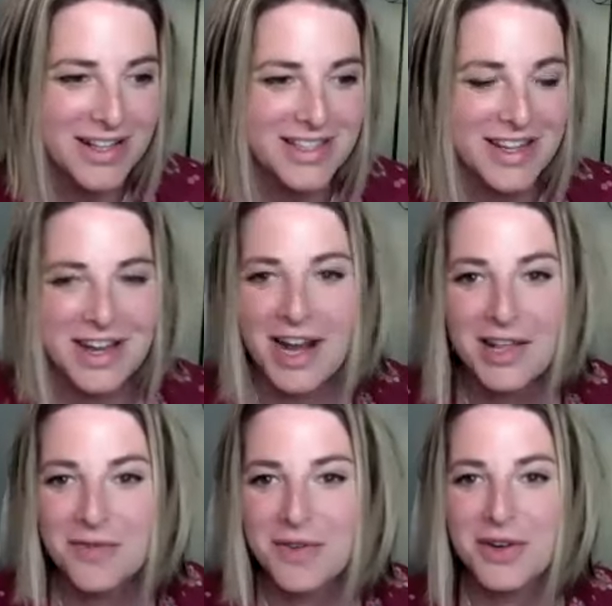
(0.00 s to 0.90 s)
It's like not
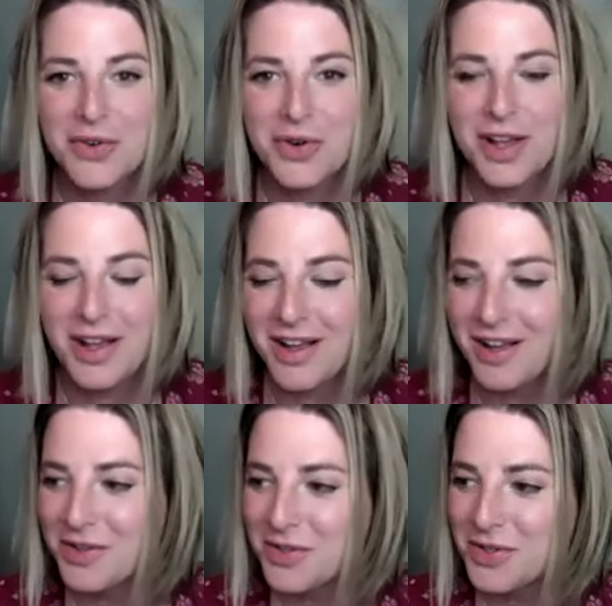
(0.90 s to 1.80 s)
even
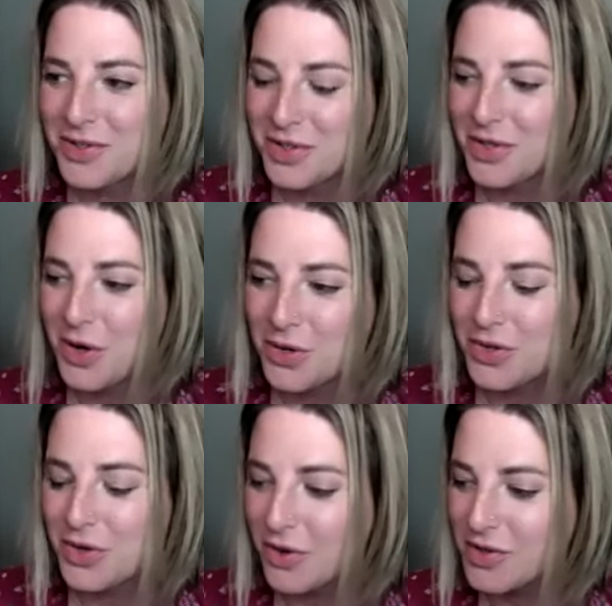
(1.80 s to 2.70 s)
uh,
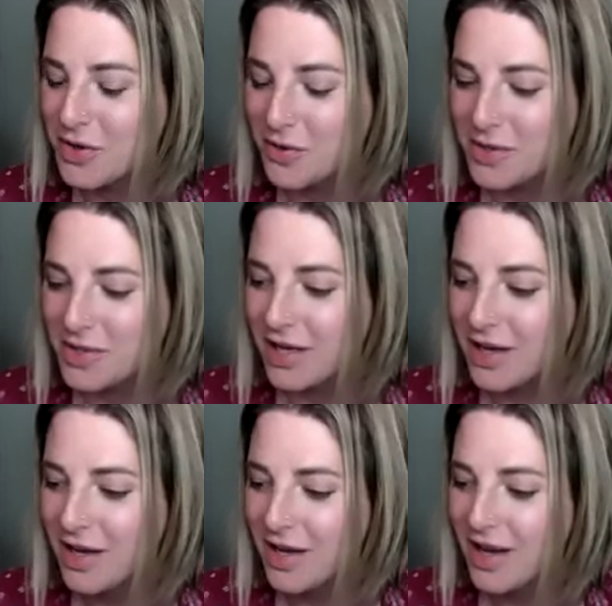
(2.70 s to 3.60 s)
social. So it was
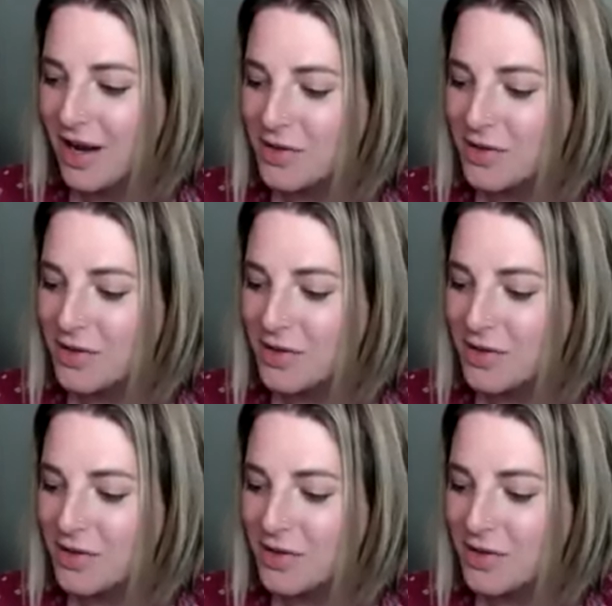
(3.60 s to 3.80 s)
like mm.